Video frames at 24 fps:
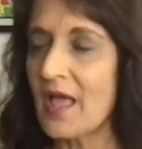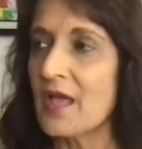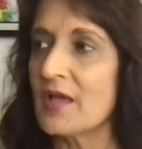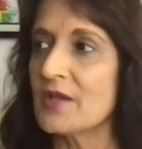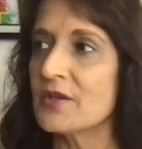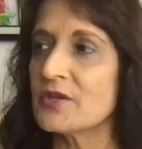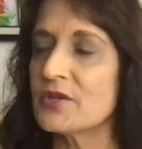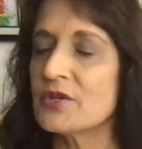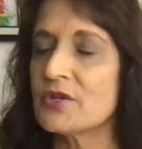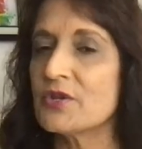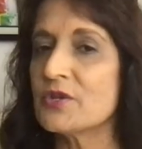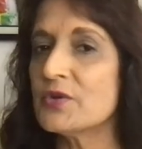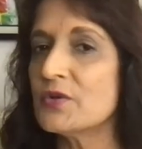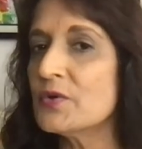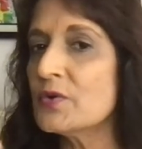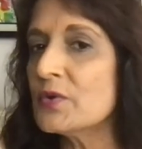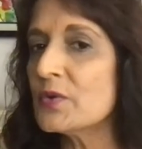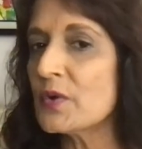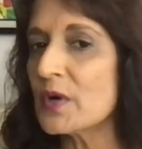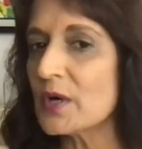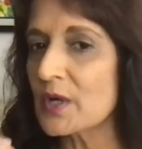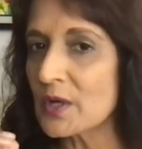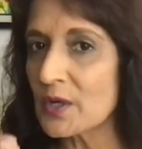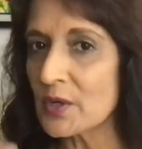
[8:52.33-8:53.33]

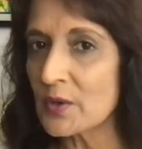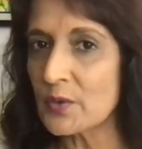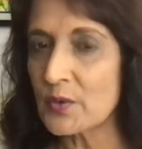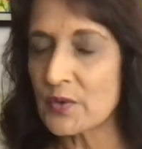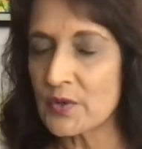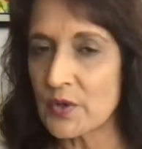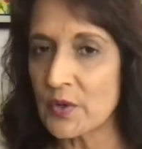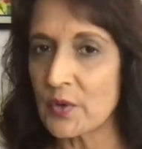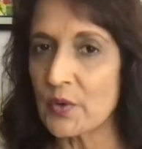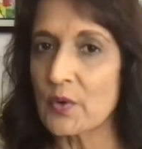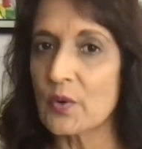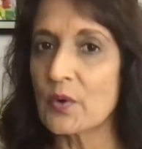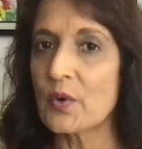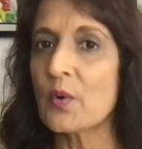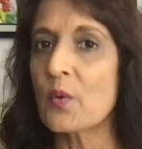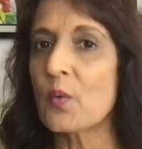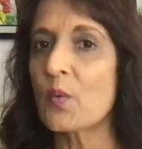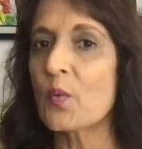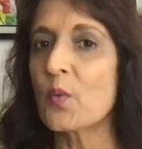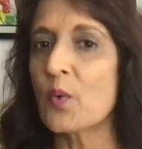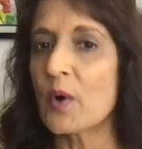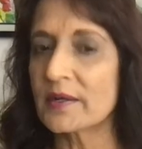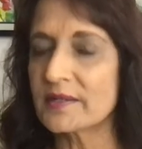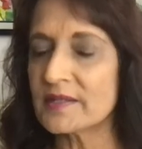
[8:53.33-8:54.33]
You alone know
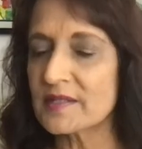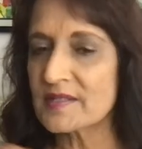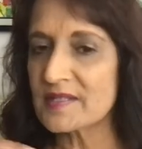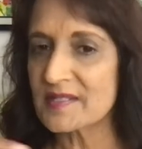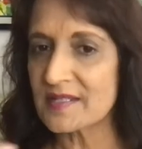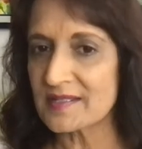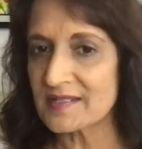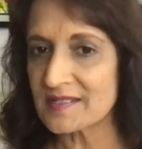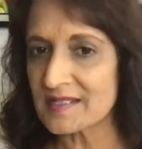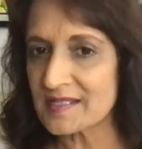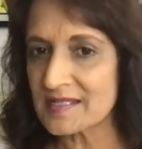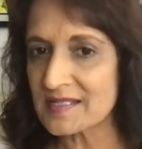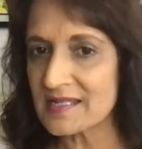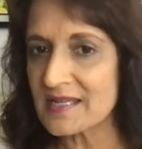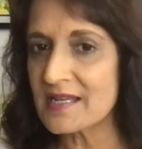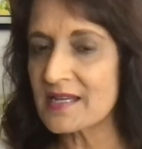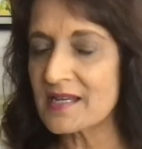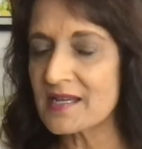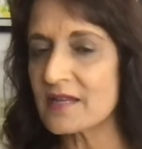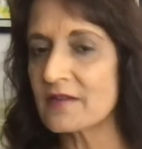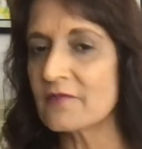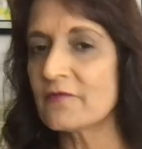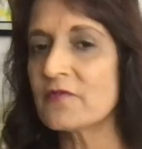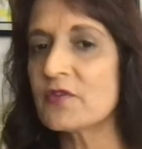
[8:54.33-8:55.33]
what is at
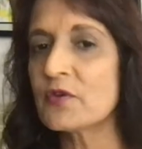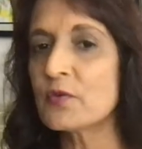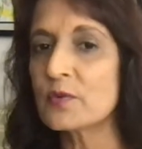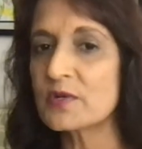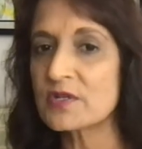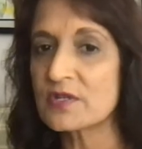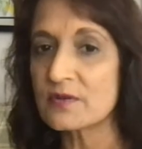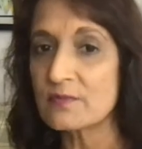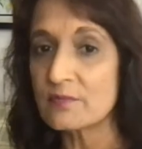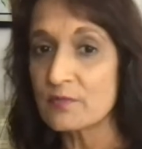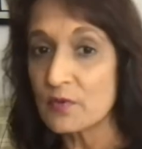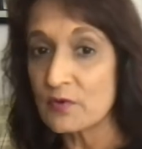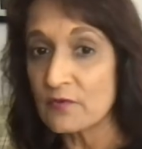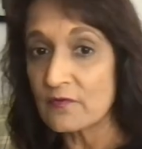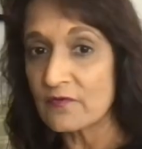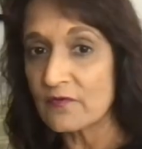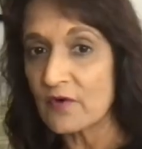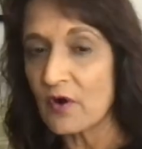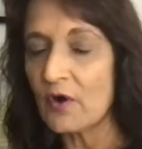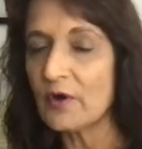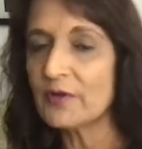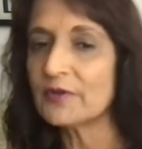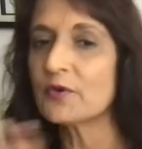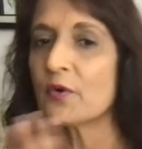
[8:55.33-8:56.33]
stake if you were to move
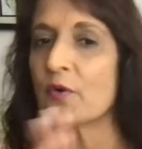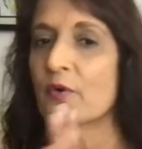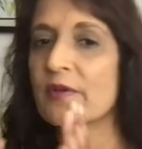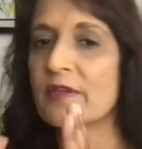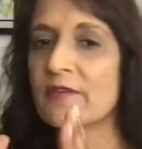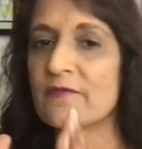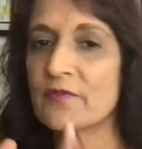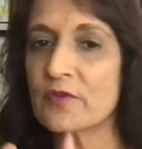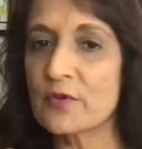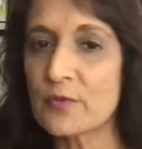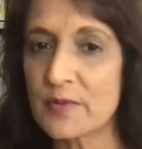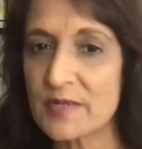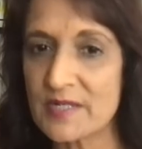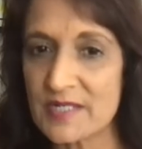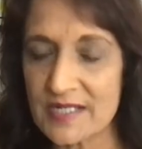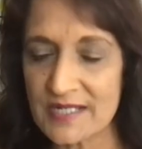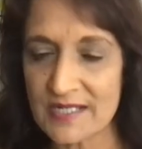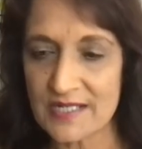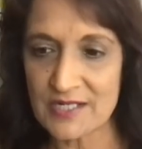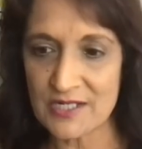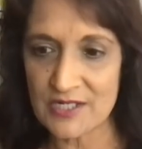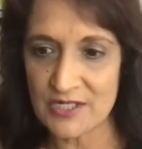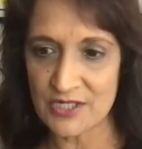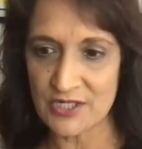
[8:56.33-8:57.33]
on or if you were to
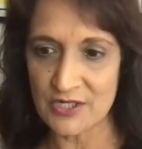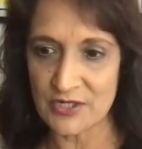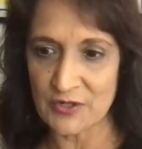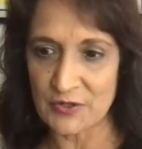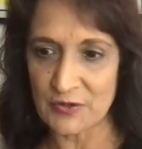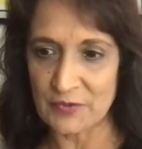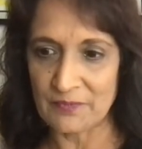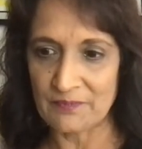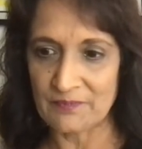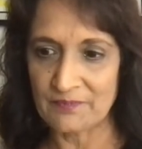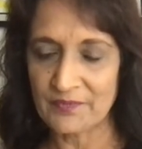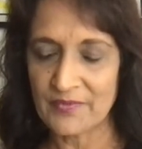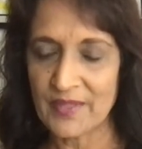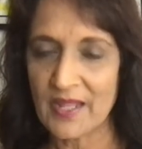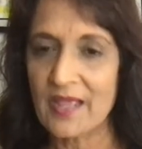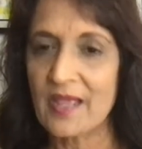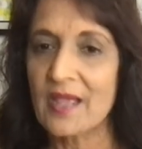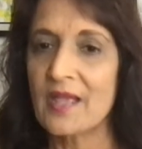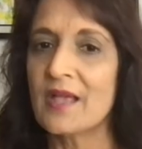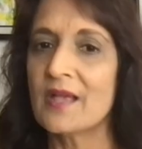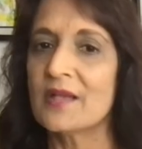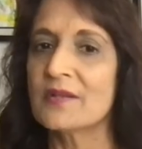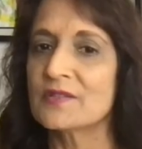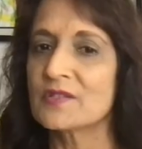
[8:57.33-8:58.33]
continue.
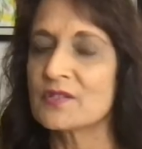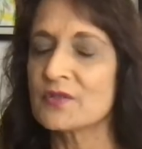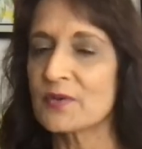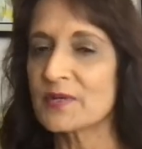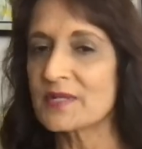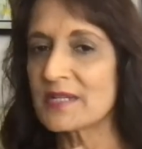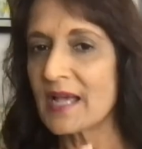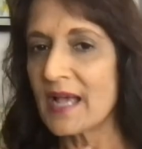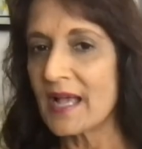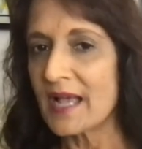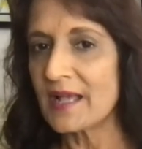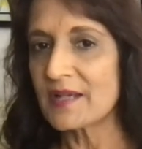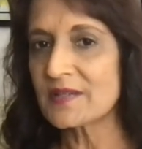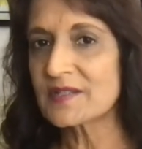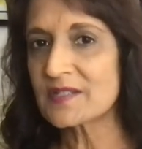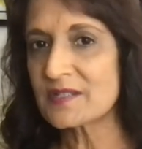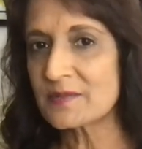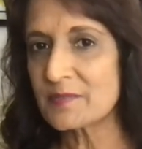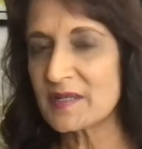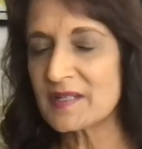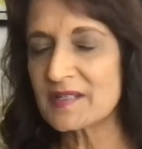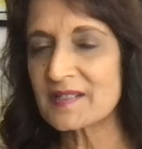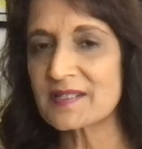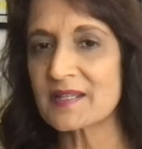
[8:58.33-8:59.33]
So it has to
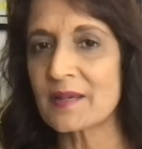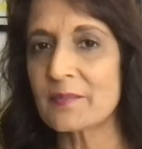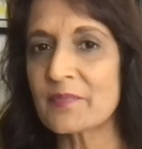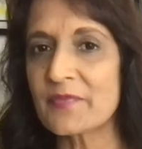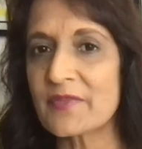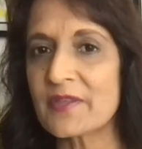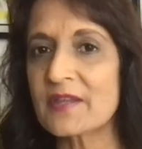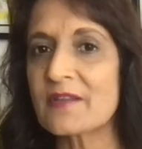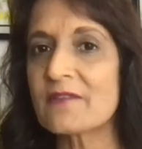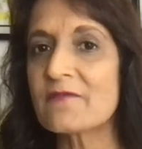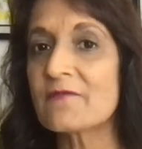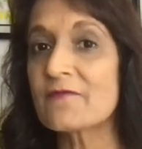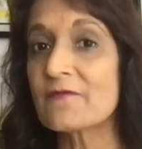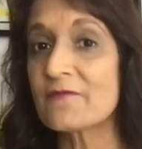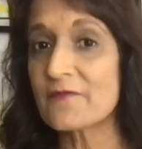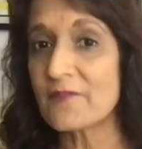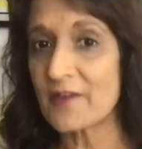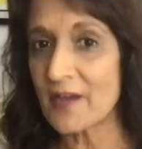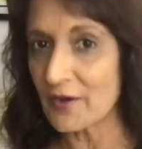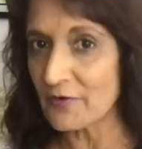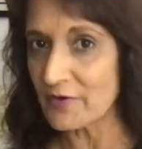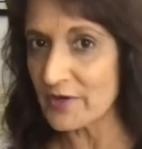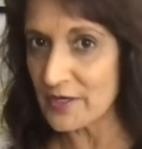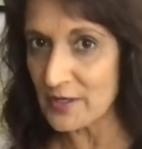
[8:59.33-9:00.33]
be something
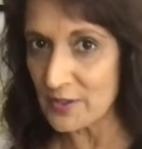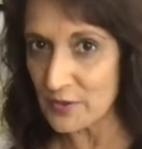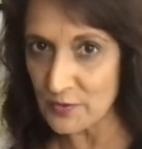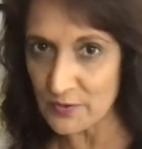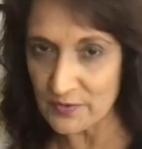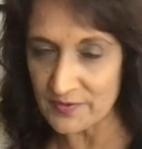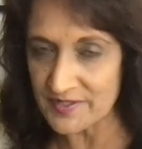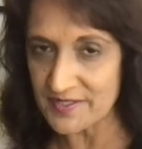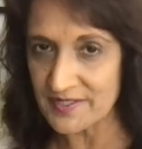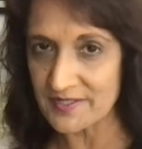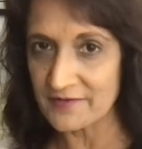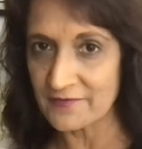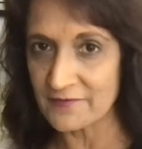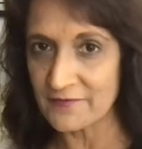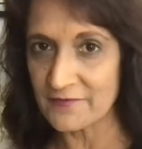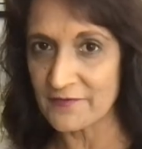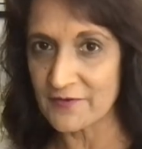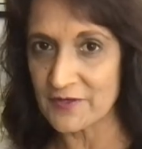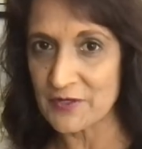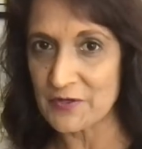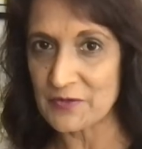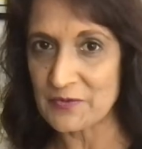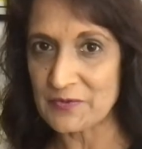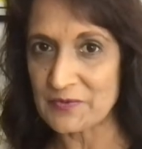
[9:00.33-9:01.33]
very lucrative for
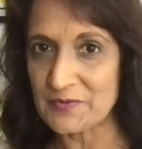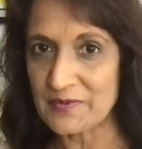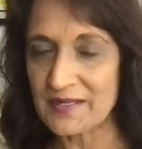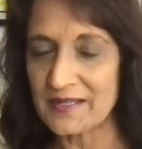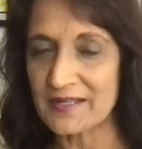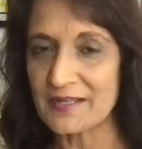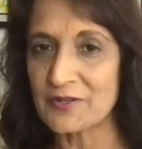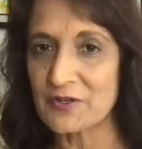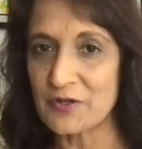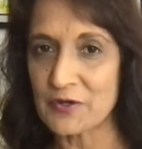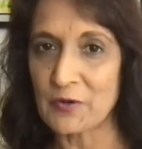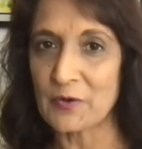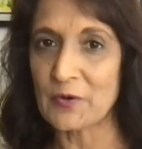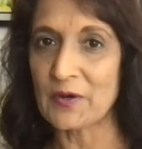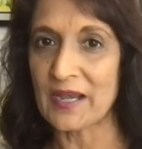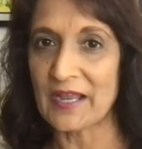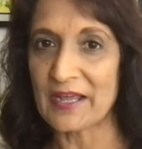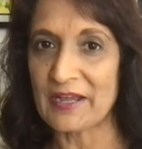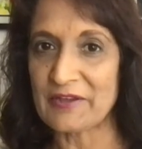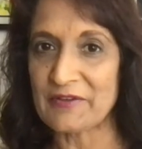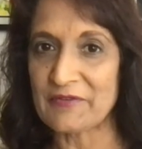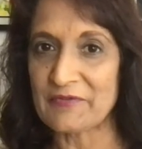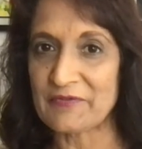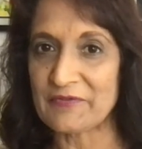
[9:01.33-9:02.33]
you in your
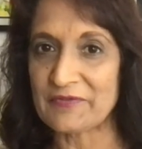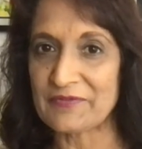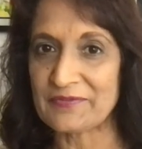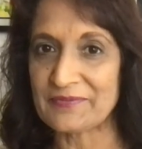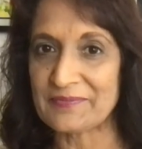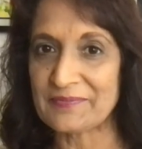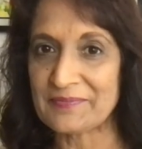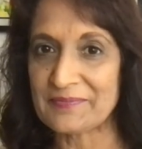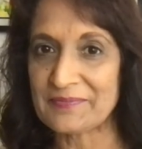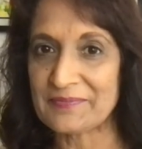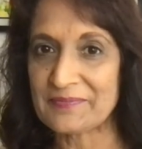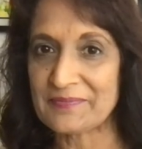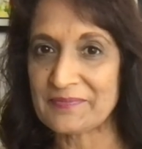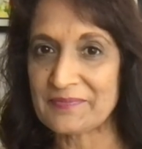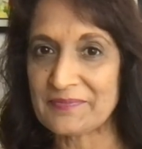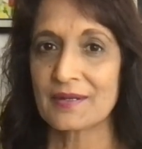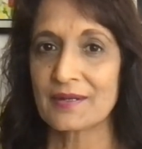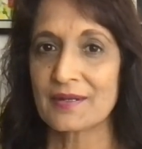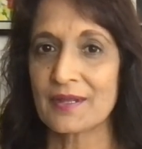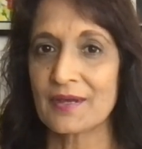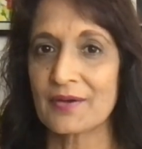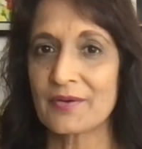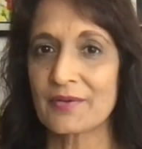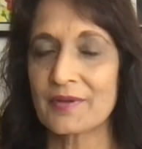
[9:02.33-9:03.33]
life.
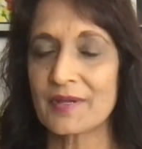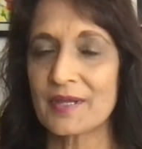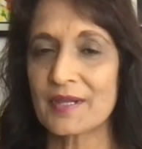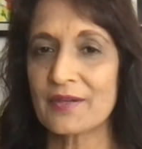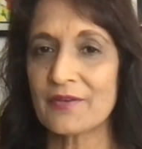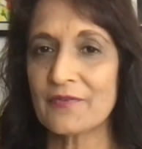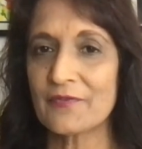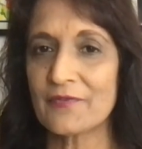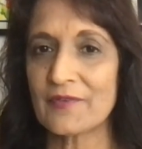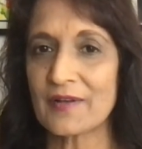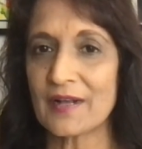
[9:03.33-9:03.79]
Now, if